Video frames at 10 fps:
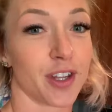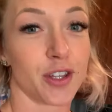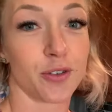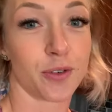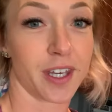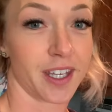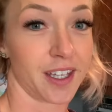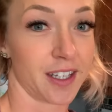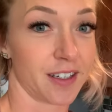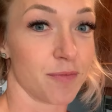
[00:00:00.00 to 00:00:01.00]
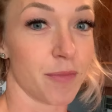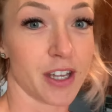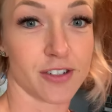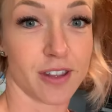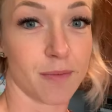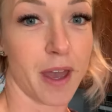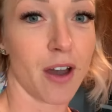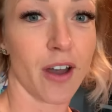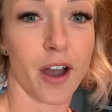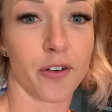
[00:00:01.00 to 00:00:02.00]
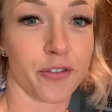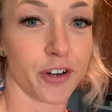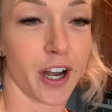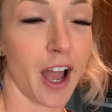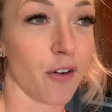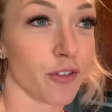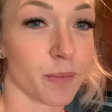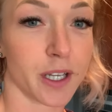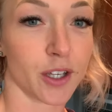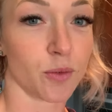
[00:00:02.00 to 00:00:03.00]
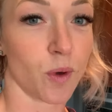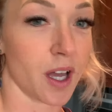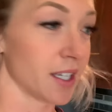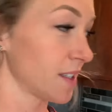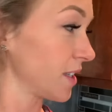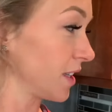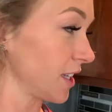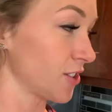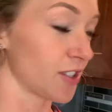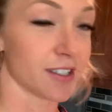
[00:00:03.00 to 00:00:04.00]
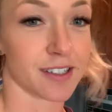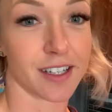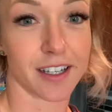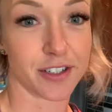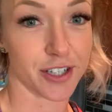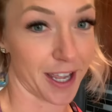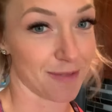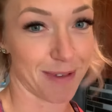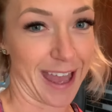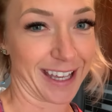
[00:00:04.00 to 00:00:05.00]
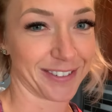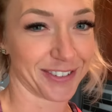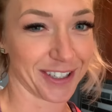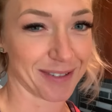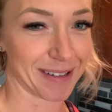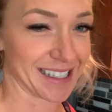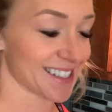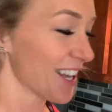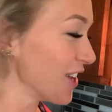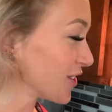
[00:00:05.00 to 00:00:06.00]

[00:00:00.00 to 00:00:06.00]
You can measure them out for however many you want. It's just a giant bag of green beans.